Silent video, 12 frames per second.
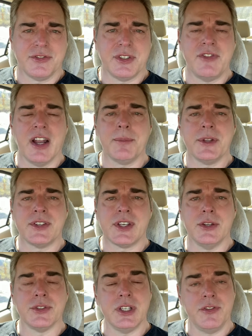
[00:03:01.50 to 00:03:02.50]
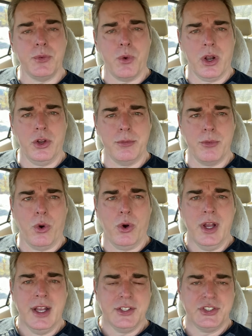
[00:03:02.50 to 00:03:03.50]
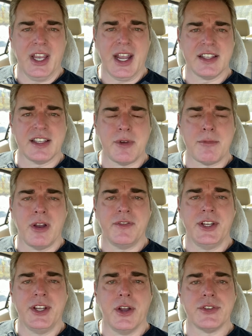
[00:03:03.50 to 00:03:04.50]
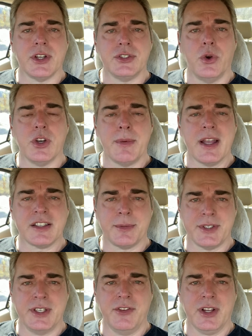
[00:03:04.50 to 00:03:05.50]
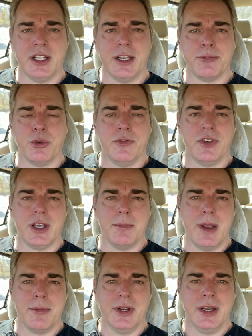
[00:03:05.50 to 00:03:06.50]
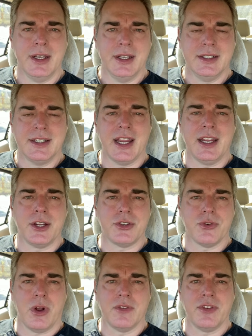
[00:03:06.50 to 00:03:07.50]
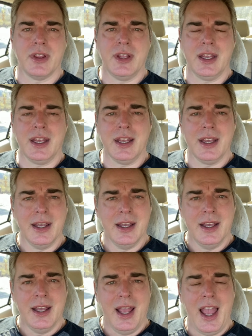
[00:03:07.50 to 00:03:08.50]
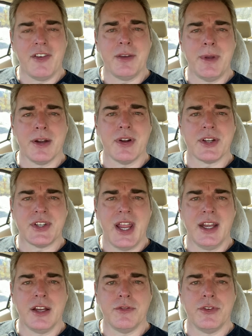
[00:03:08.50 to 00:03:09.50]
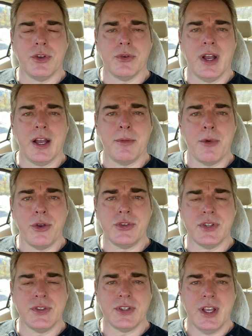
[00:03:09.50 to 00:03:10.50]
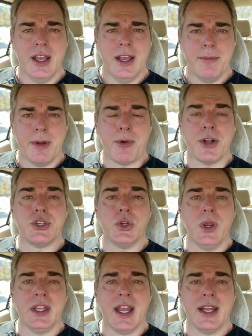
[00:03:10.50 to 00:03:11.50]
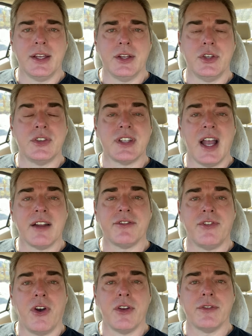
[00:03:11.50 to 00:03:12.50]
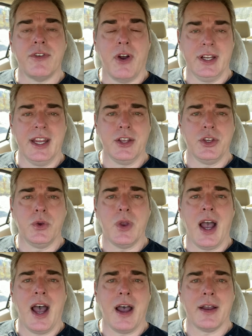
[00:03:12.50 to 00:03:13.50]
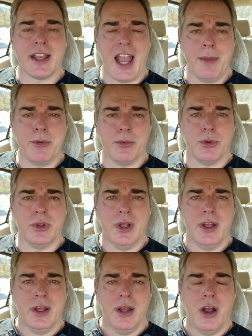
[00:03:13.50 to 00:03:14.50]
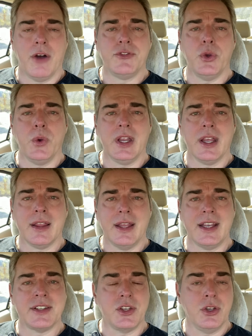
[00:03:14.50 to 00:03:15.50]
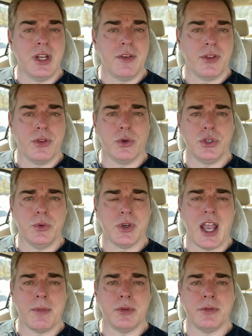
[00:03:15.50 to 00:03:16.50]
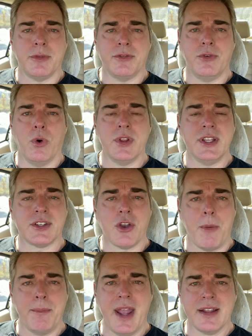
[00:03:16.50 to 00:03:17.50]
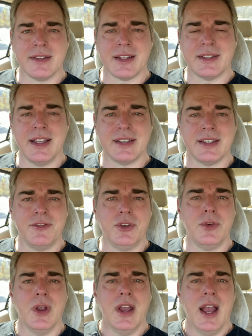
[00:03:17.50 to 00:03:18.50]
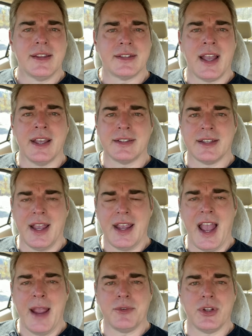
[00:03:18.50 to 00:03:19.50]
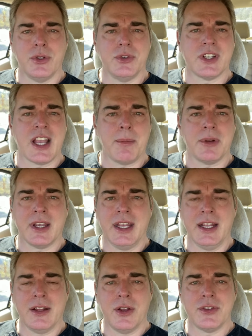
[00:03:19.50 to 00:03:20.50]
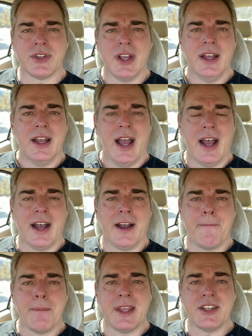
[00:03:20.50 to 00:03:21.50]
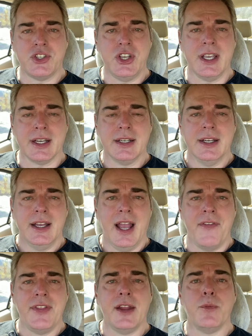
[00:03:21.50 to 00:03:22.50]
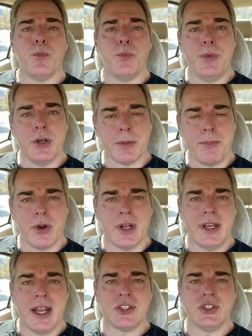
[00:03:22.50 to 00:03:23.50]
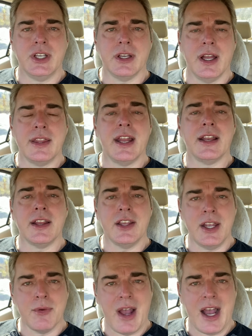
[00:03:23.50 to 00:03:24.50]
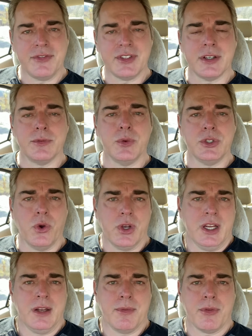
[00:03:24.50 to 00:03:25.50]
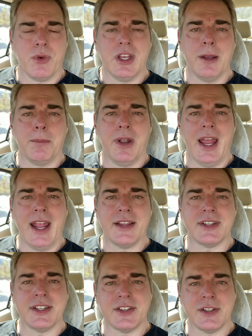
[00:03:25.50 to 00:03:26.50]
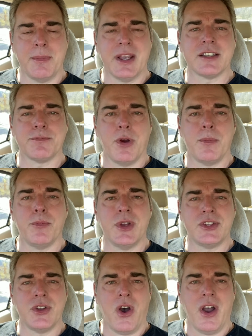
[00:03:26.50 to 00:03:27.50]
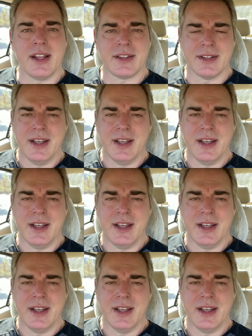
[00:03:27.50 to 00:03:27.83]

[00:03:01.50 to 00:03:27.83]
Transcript: develop the skills, and if you want to learn more, check out some of my videos. I talk about specifically improving your memory, taking control of your thinking, having better understanding of your emotions. But by doing that, you start finding that you are capable of doing things that you never thought you were capable of before. And this compound success, if you say aim to lose a couple of kilos this year, and then build upon it next year, and then the year after. We're talking 3-year plans. This is the biggest problem with diets.